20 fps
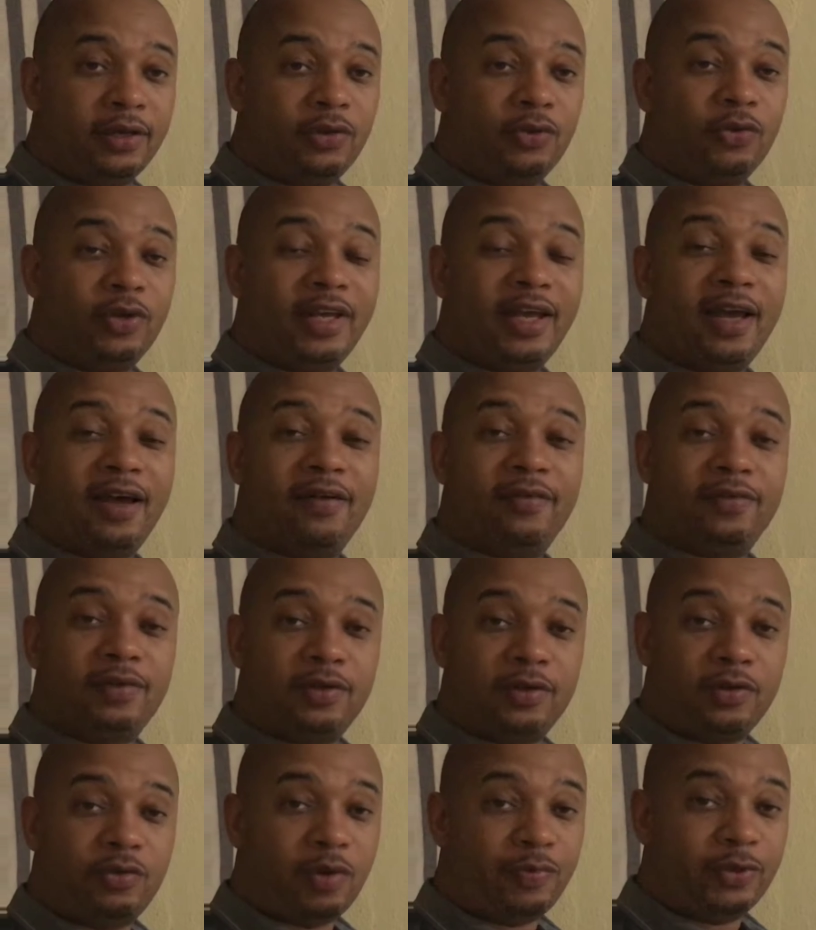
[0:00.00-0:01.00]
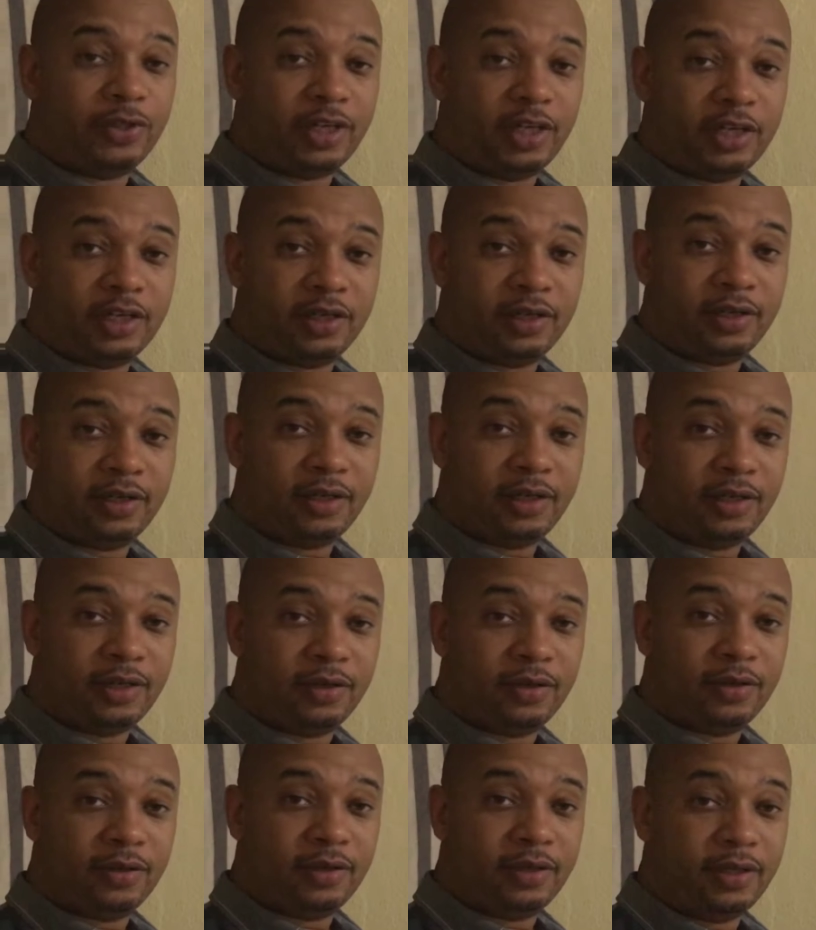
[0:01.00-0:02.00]
Do they have good reputation
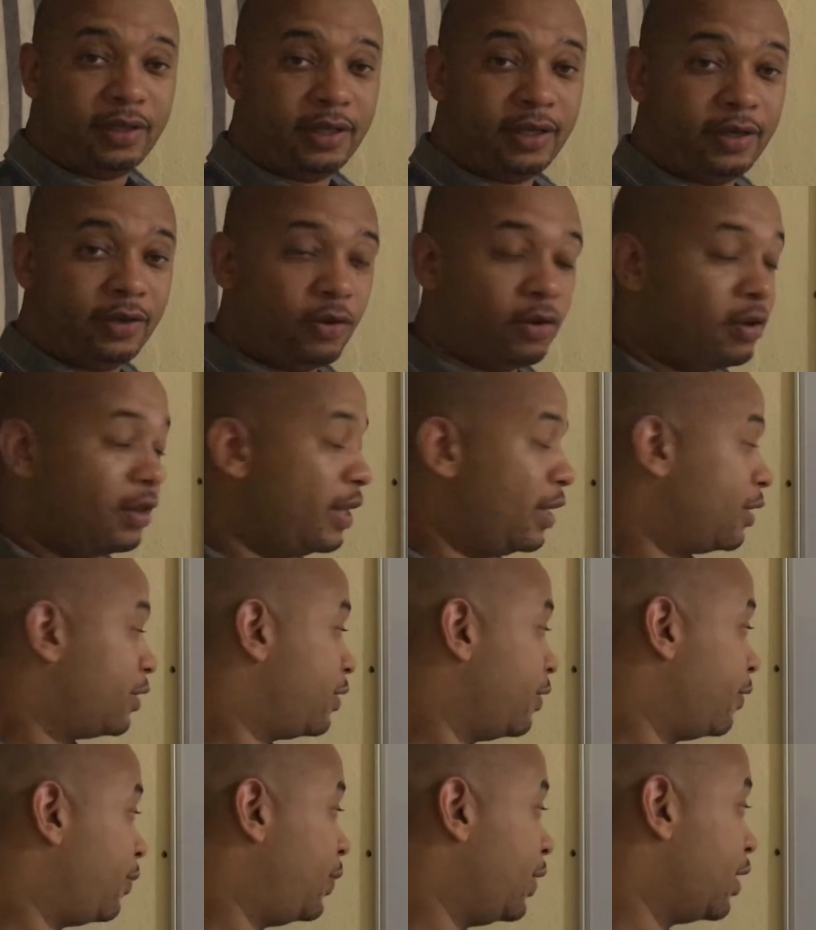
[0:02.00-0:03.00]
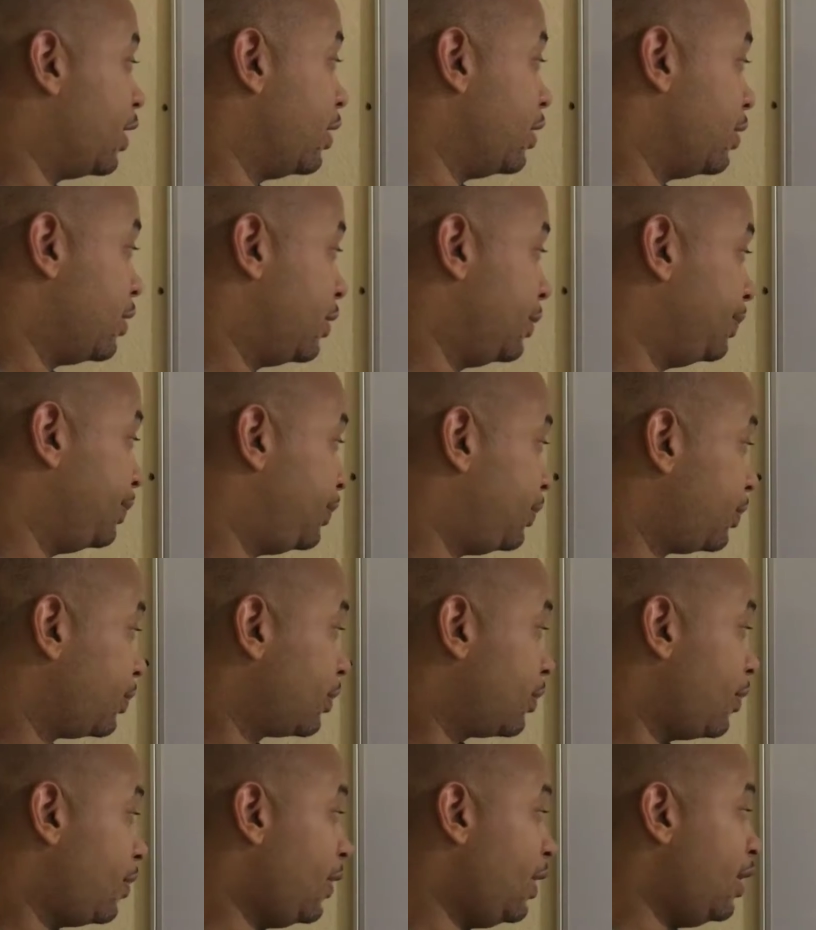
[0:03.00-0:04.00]
and all that stuff? Because
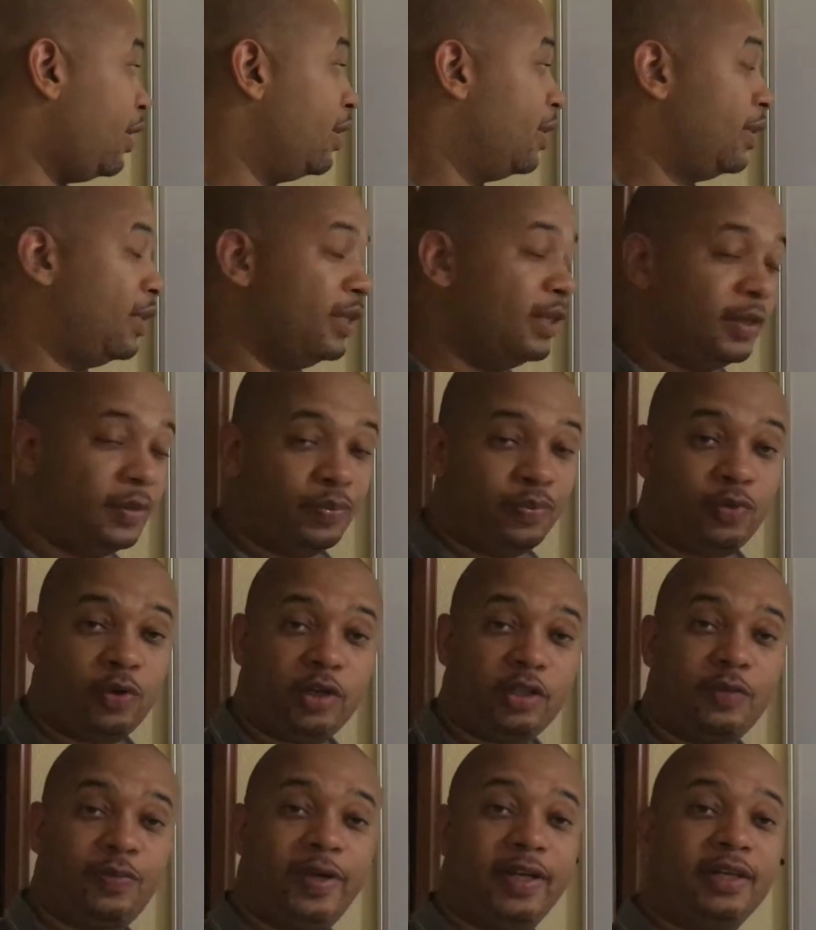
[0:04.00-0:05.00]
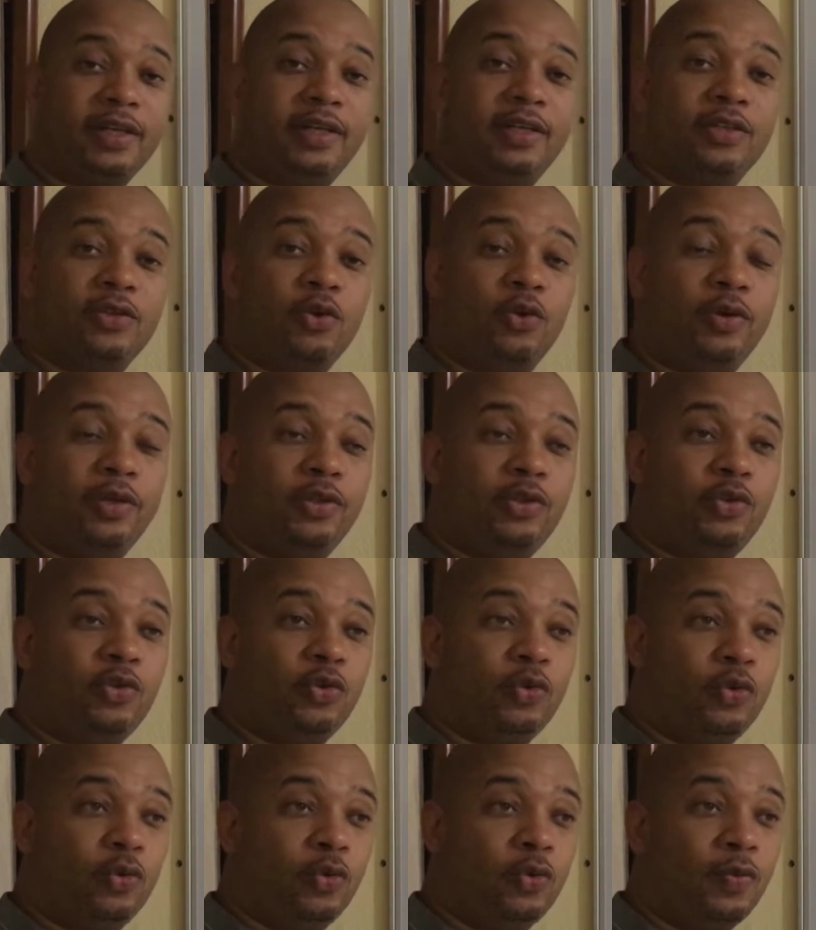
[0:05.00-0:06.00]
the prospect is going
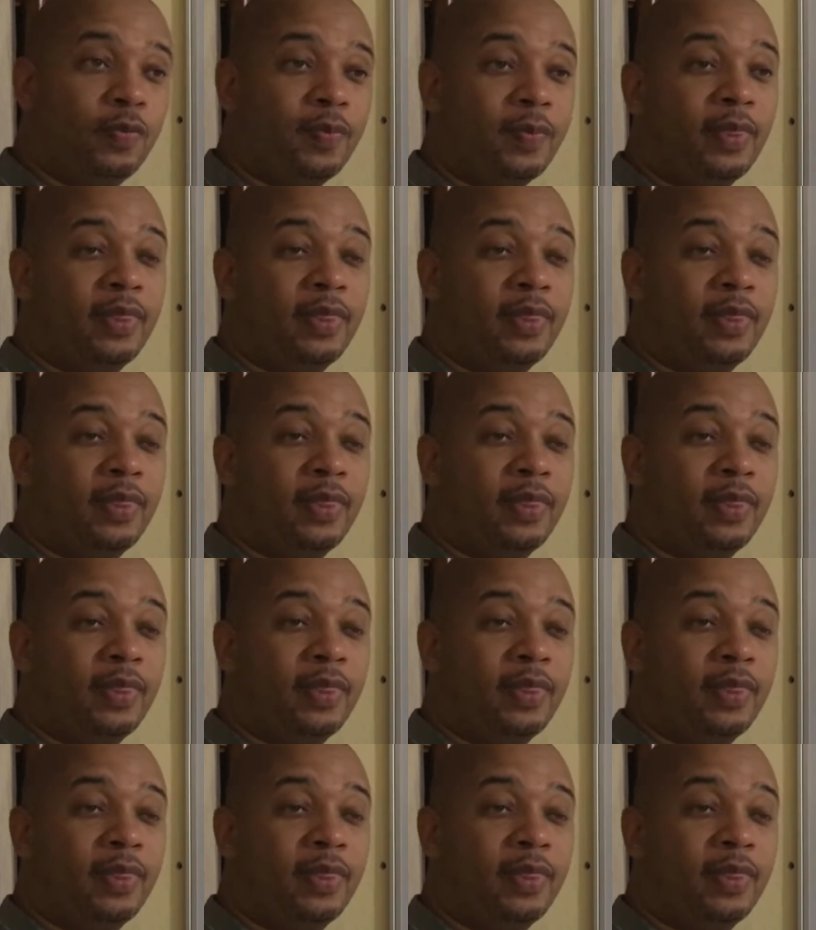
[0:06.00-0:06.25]
to